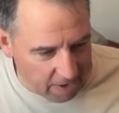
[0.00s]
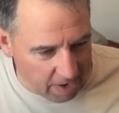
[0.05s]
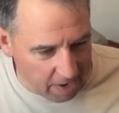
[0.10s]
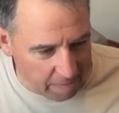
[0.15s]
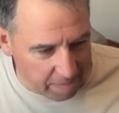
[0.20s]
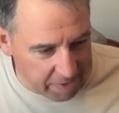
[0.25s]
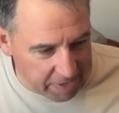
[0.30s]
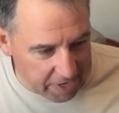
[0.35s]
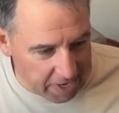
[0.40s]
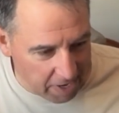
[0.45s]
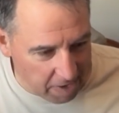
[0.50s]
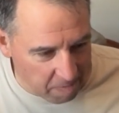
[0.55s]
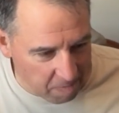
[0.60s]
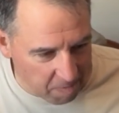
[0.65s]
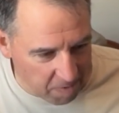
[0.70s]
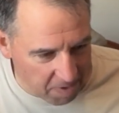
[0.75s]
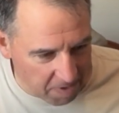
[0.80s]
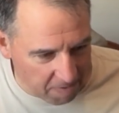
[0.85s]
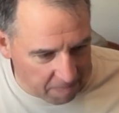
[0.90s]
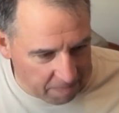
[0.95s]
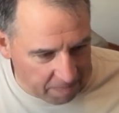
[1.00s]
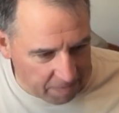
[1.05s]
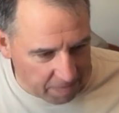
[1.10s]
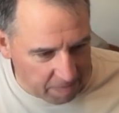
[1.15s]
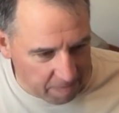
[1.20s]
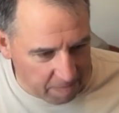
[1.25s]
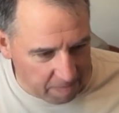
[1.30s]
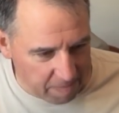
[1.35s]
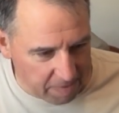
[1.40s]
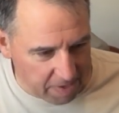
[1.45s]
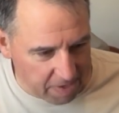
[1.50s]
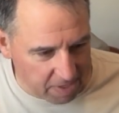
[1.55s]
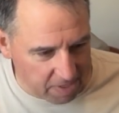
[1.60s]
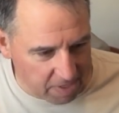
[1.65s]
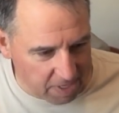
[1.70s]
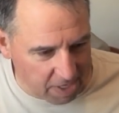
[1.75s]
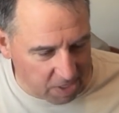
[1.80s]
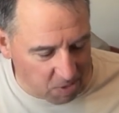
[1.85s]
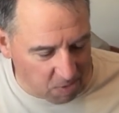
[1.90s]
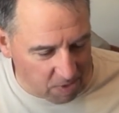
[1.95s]
I became one because
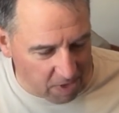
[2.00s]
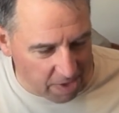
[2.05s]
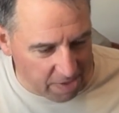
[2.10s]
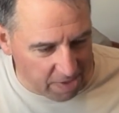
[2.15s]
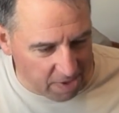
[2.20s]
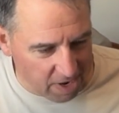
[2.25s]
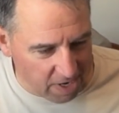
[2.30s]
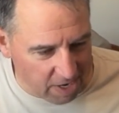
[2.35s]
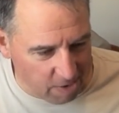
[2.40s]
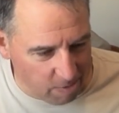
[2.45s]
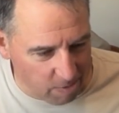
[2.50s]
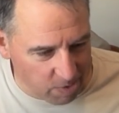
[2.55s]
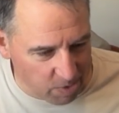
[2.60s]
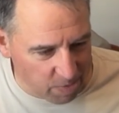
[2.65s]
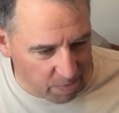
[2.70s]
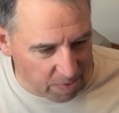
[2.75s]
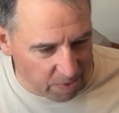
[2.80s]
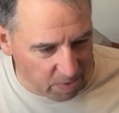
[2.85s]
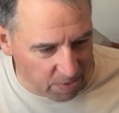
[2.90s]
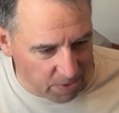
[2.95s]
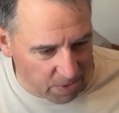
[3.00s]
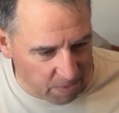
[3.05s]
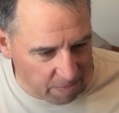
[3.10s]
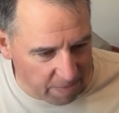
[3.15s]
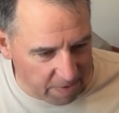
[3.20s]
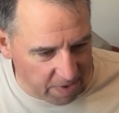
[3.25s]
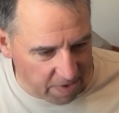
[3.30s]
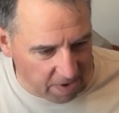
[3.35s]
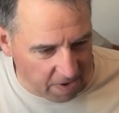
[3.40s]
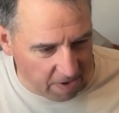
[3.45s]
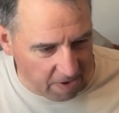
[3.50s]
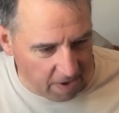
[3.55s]
that's what I thought I was supposed to be.